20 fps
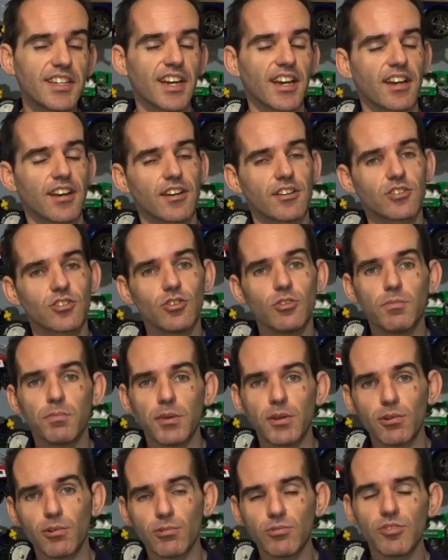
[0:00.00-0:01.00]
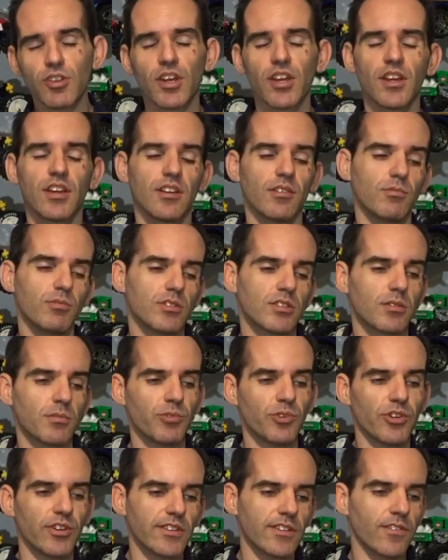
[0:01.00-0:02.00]
car to build with some
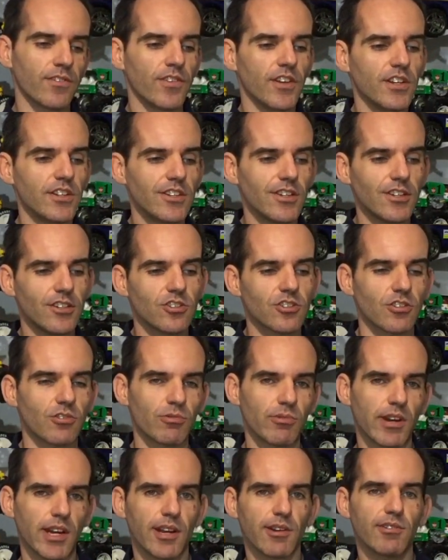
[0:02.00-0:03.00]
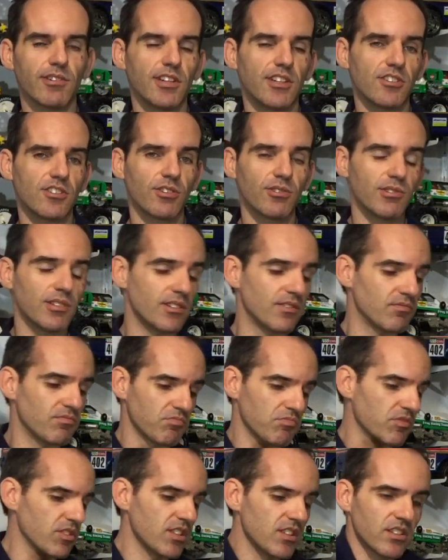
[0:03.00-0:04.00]
nice vintage and rarity to it,
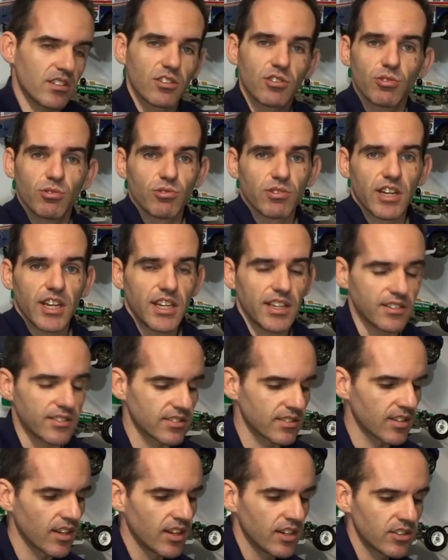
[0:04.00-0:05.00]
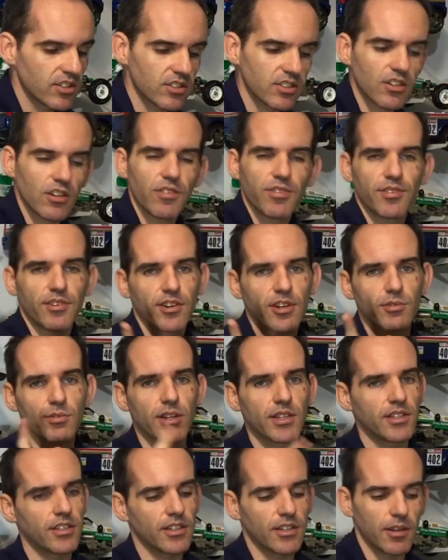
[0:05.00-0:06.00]
these are cool kits. Just got to find
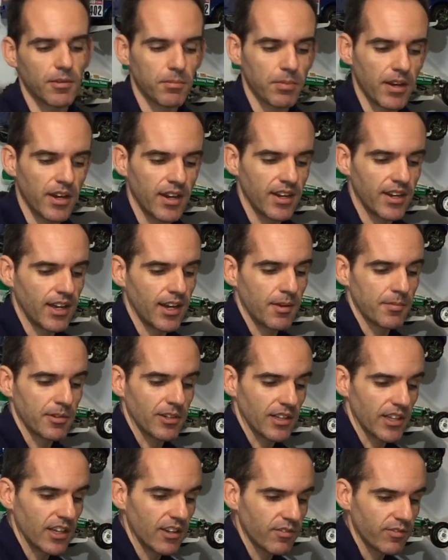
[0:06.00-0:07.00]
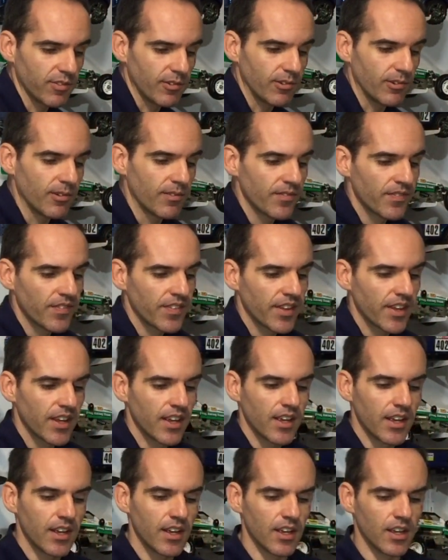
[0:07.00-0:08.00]
one you don't pay an arm and a leg for.
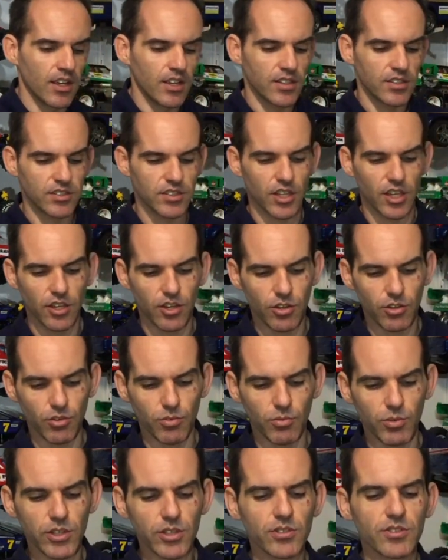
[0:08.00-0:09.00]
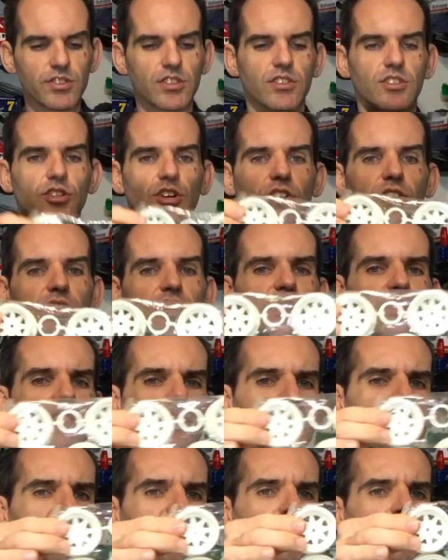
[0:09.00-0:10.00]
So wheels and
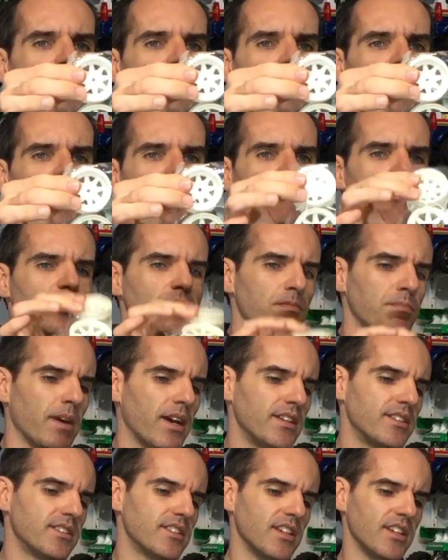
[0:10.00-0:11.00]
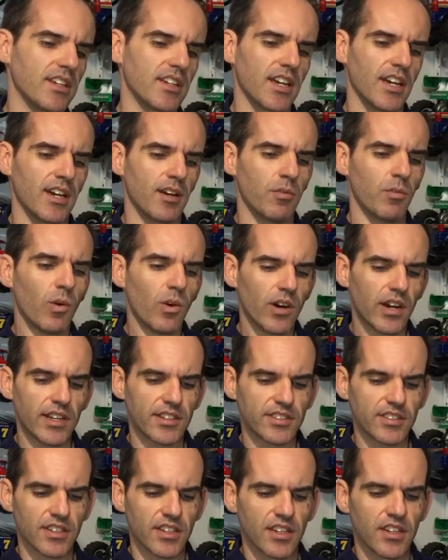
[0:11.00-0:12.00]
tyres, so just basic
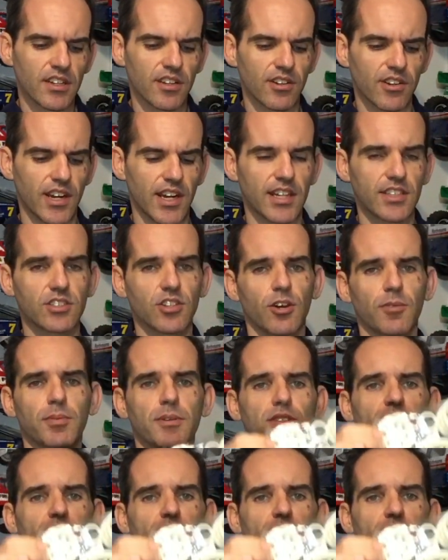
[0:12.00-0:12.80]
white grasshopper